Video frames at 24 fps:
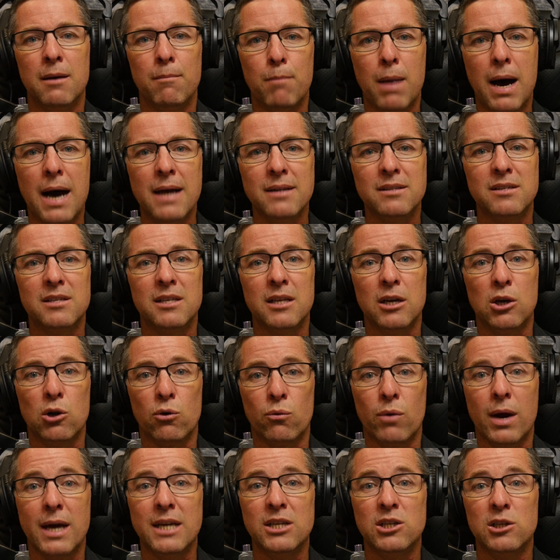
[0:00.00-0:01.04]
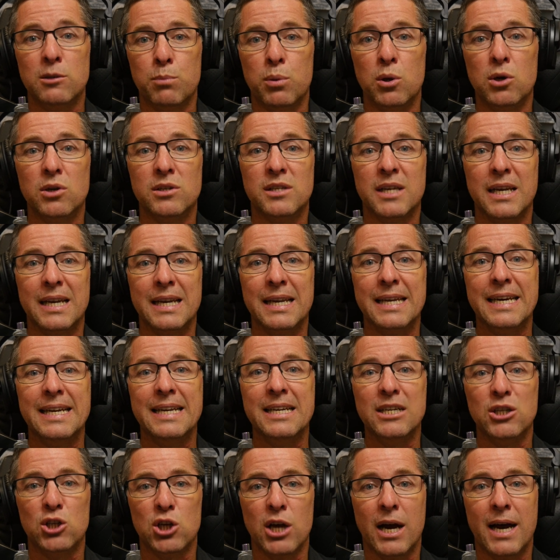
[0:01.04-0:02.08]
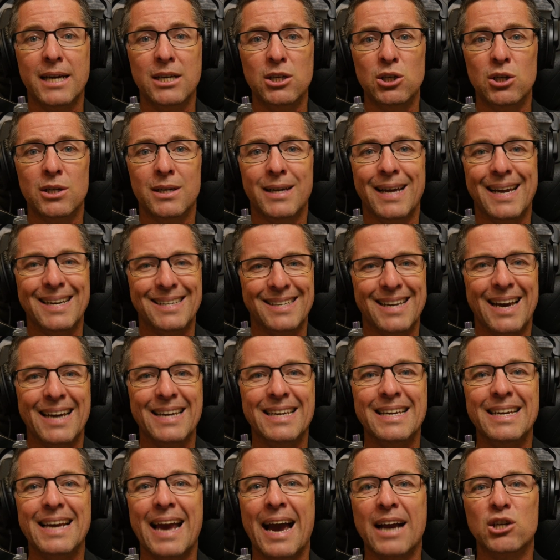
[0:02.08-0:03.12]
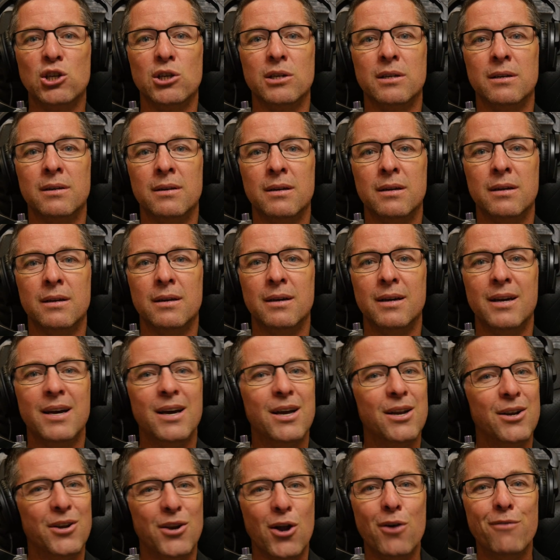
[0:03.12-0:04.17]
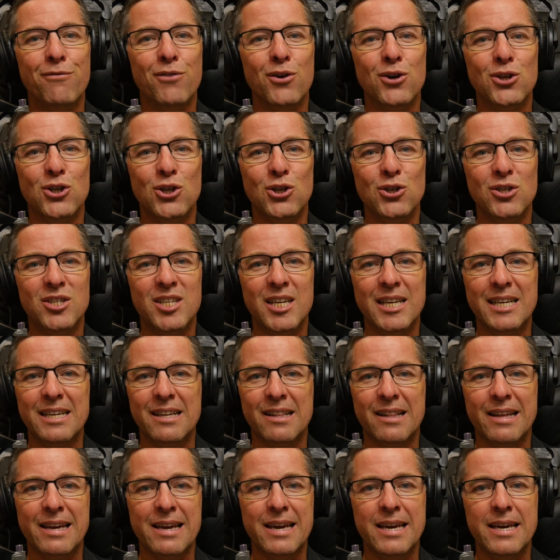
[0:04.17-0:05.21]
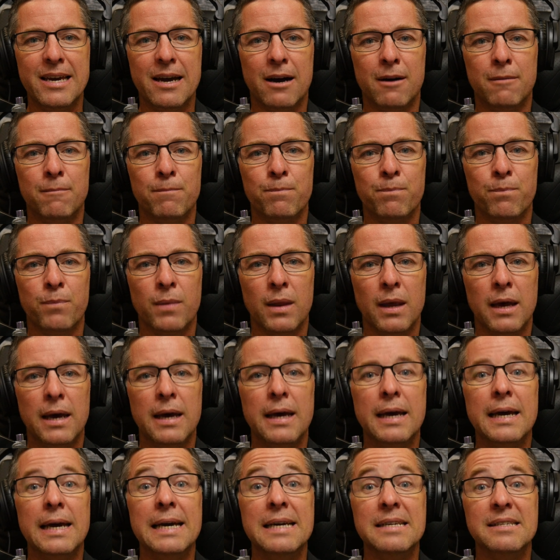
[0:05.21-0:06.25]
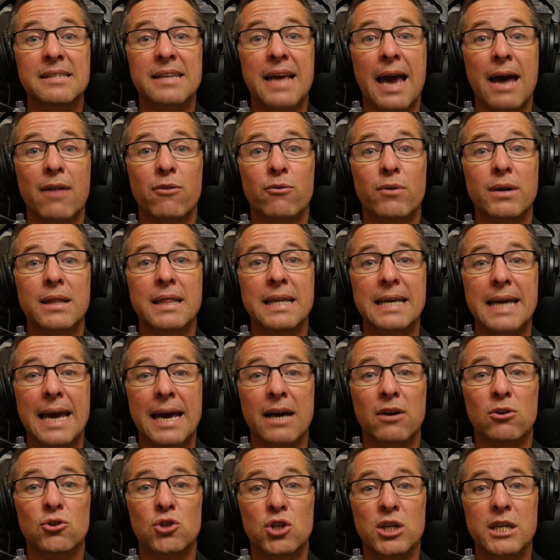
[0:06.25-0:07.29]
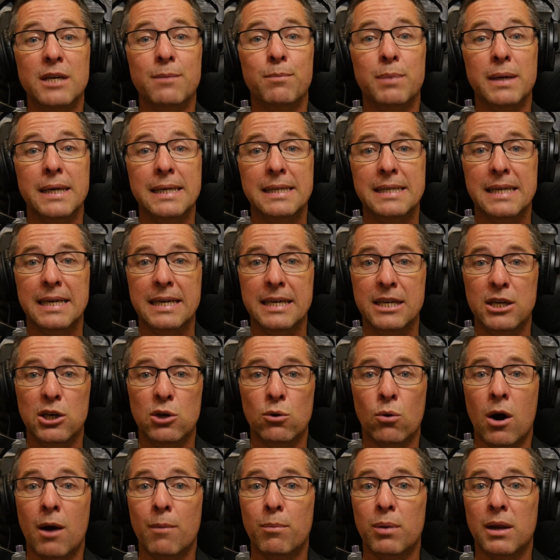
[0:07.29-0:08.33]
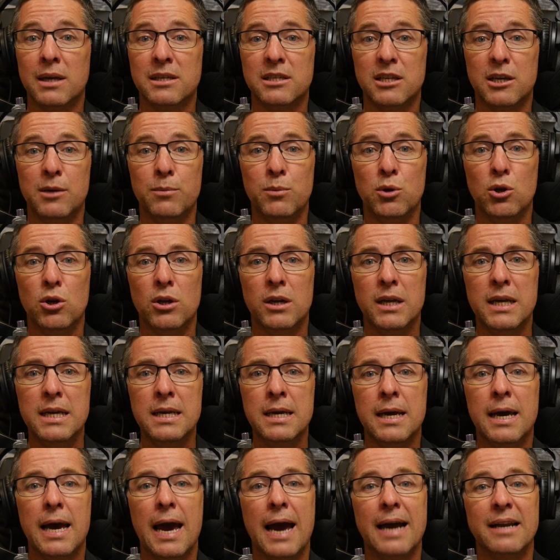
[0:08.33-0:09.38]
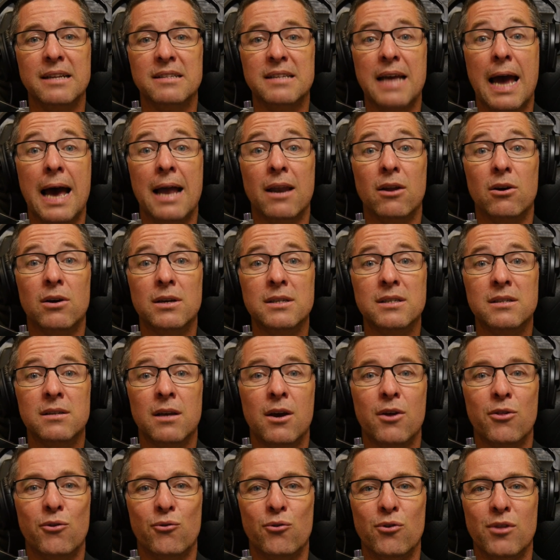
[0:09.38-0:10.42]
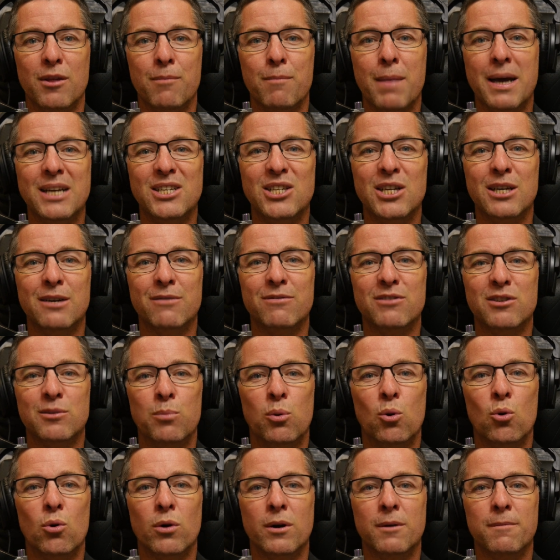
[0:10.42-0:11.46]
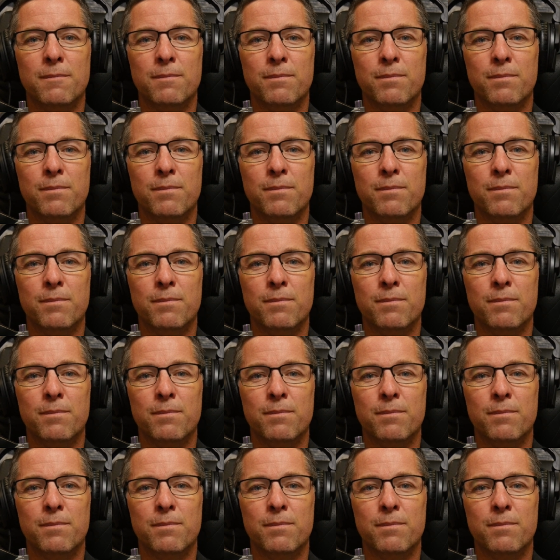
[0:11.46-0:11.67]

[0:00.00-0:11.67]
Martin's the courageous person leading change and taking action. No virtue signaling here. He's gathering the LGBTQI plus community and its allies through the magic of sport.